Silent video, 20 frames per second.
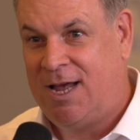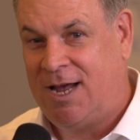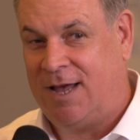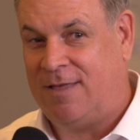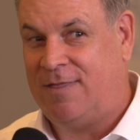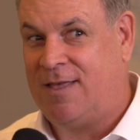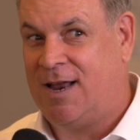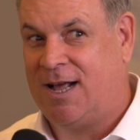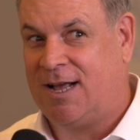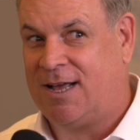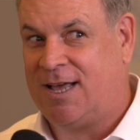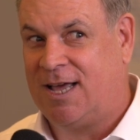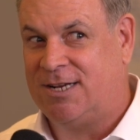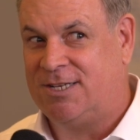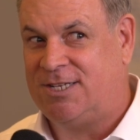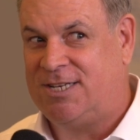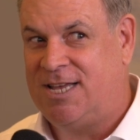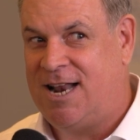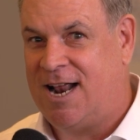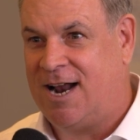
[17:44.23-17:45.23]
And then I kind of
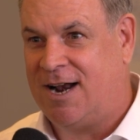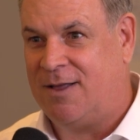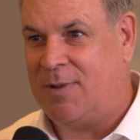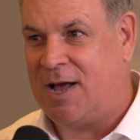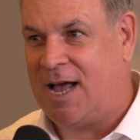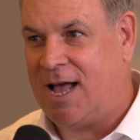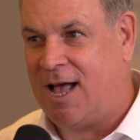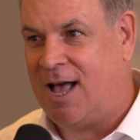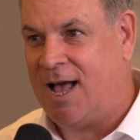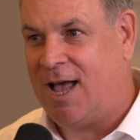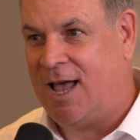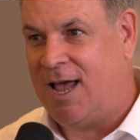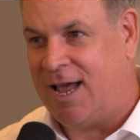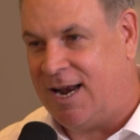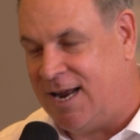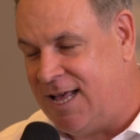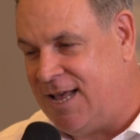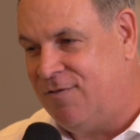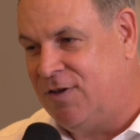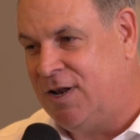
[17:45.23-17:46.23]
see it out of my eye.
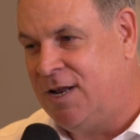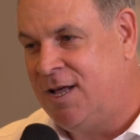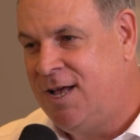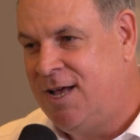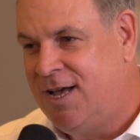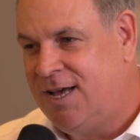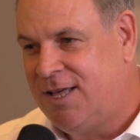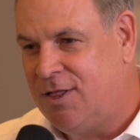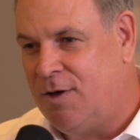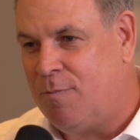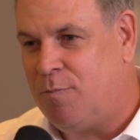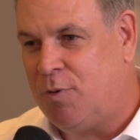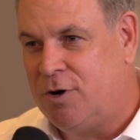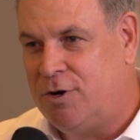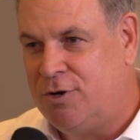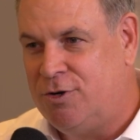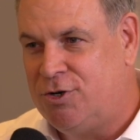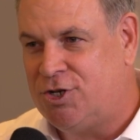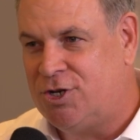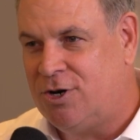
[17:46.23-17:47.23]
And even the
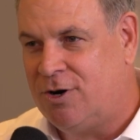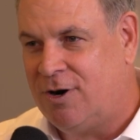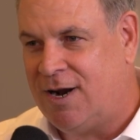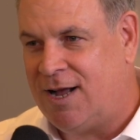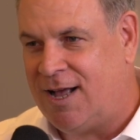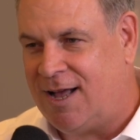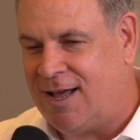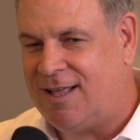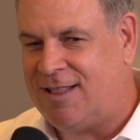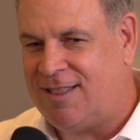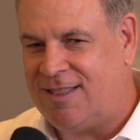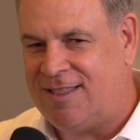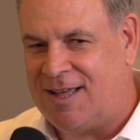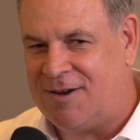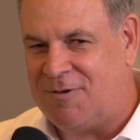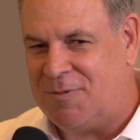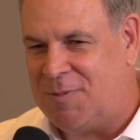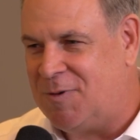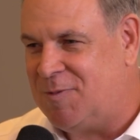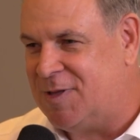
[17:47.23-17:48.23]
producer, I
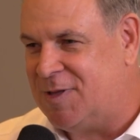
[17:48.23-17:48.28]
remember